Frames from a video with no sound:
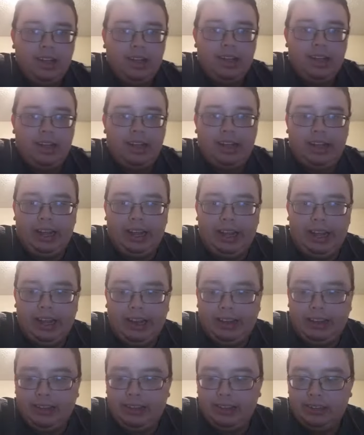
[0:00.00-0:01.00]

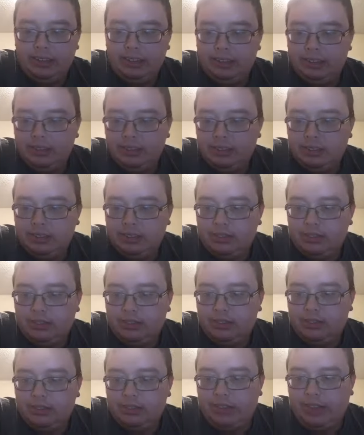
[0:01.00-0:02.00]
and
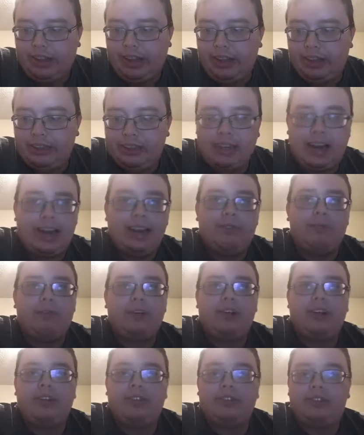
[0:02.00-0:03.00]
it's kind of
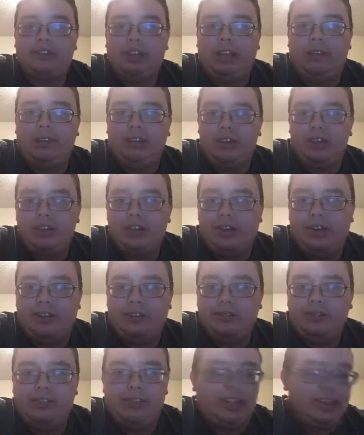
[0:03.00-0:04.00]
one of those TV
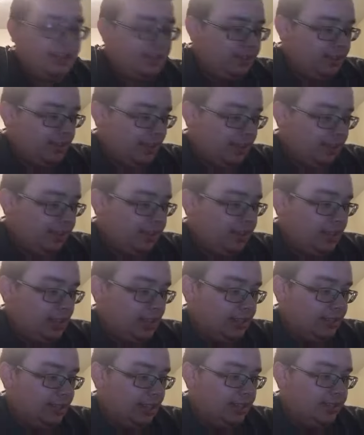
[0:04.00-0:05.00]
shows that's it's
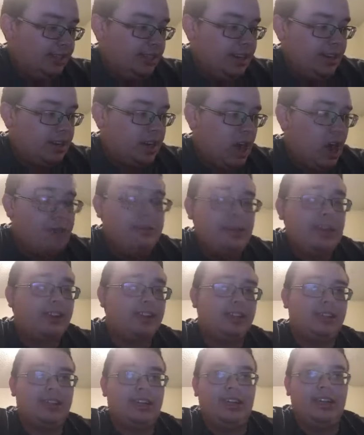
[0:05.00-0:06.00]
DC
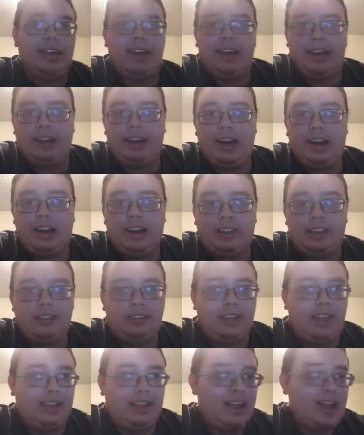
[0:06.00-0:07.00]
Comics, and it
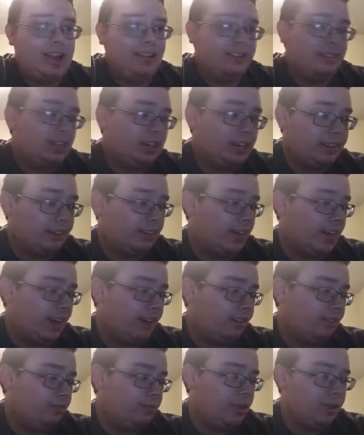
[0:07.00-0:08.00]
has a lot of
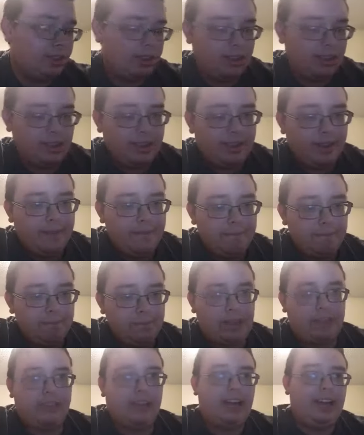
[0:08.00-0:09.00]
ties with,
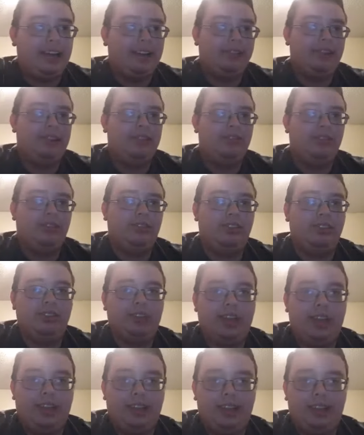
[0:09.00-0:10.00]
it ties into
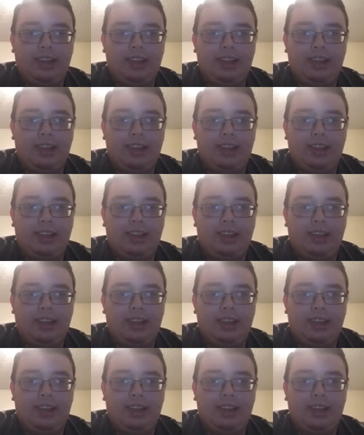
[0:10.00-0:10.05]
like,